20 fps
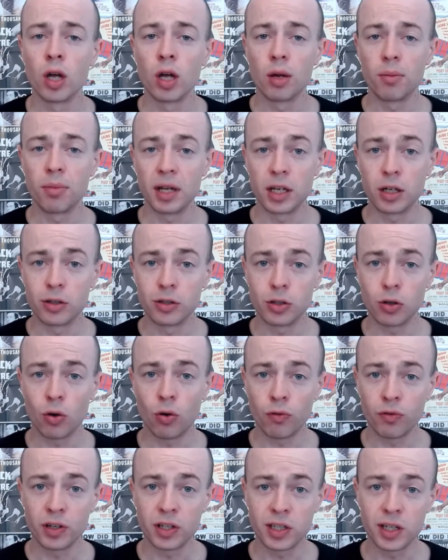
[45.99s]
because
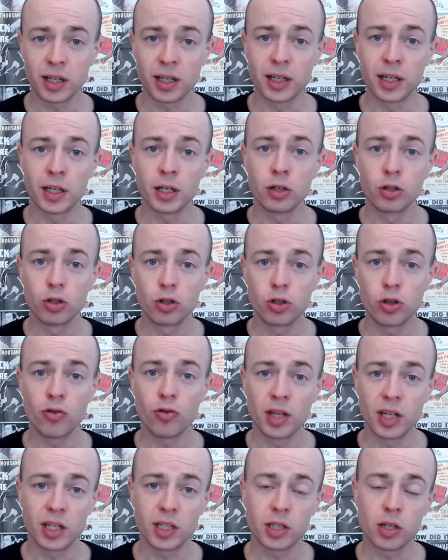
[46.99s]
obviously during
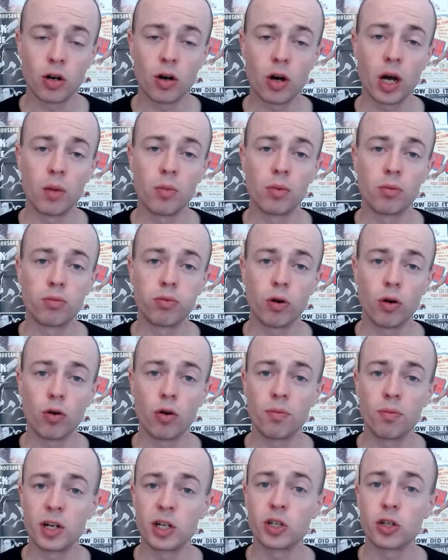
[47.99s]
this time
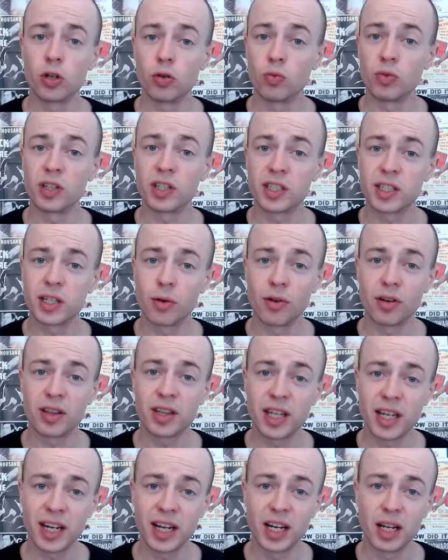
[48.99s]
prohibition was still a
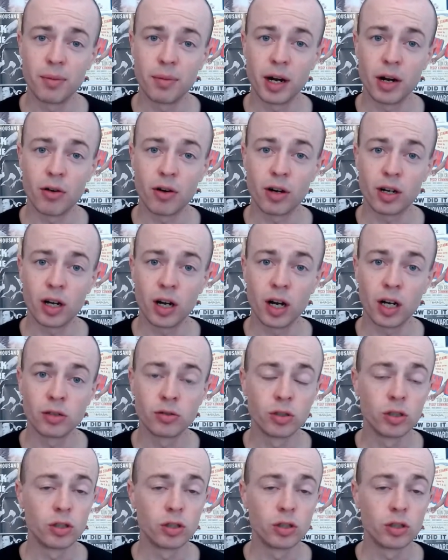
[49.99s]
thing in America.